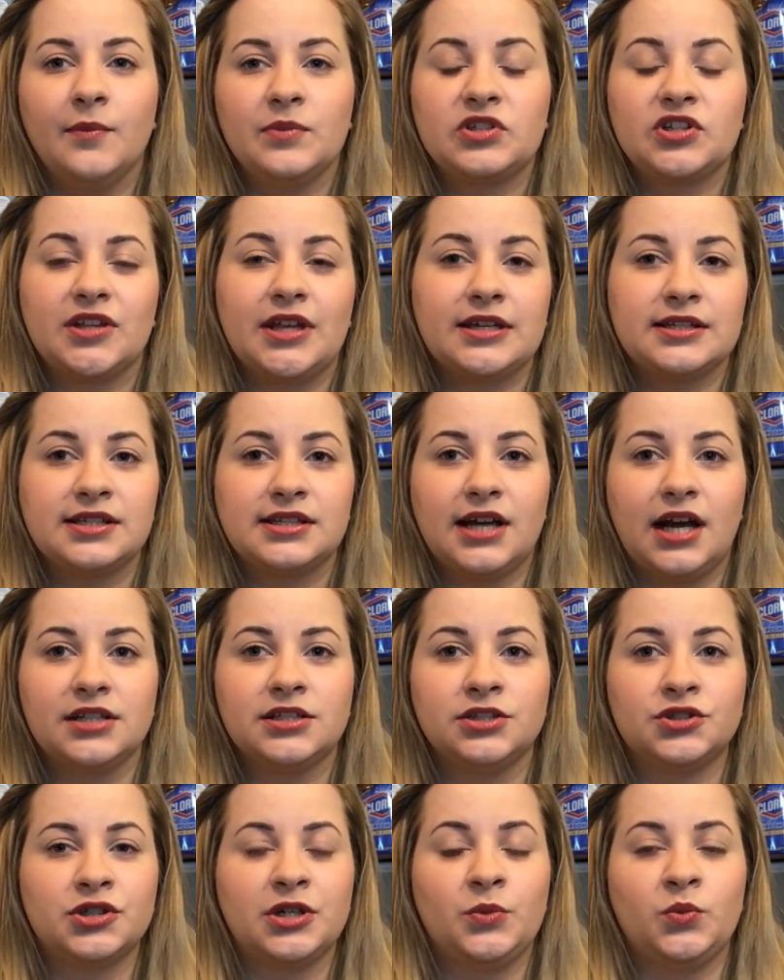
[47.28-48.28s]
so that
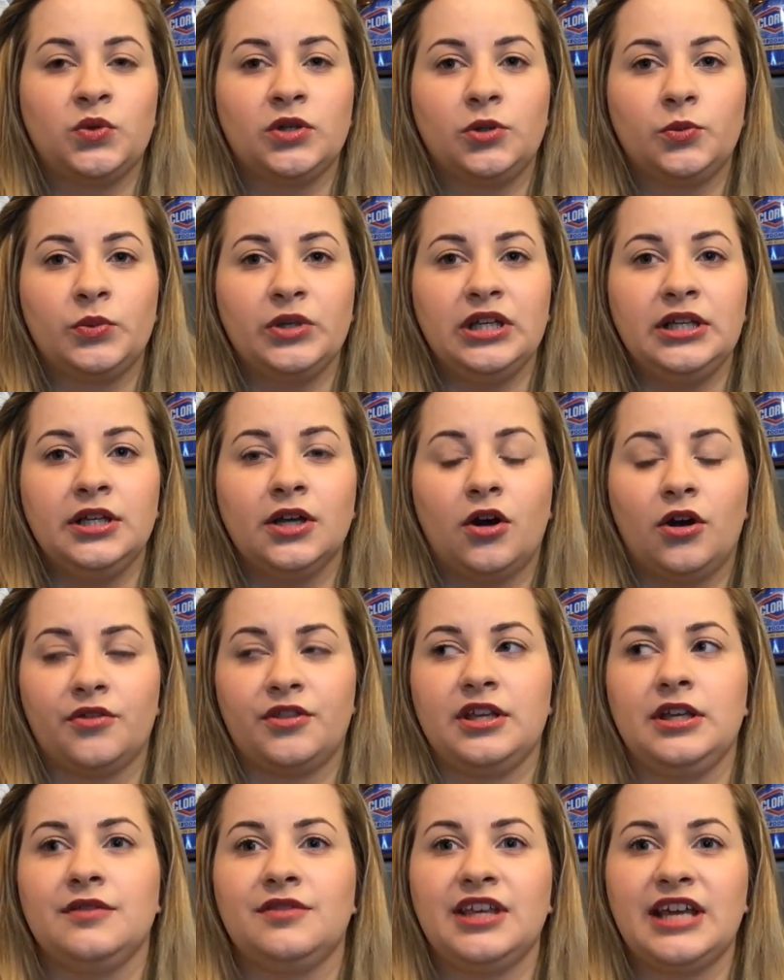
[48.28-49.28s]
starter trip will be,
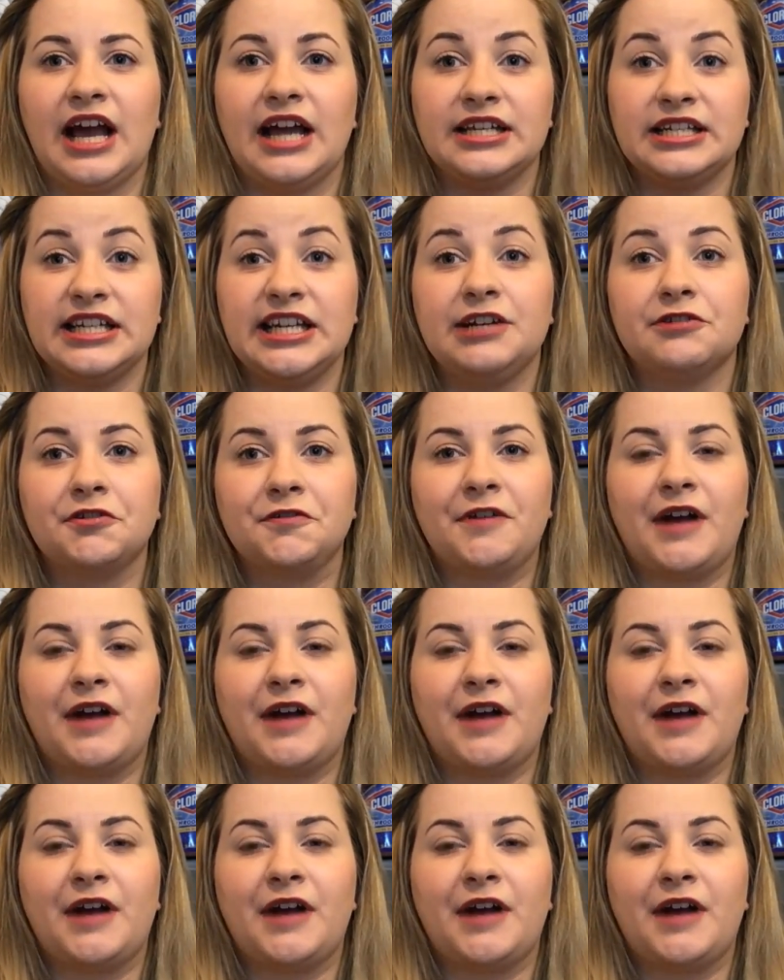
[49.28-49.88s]
or the idea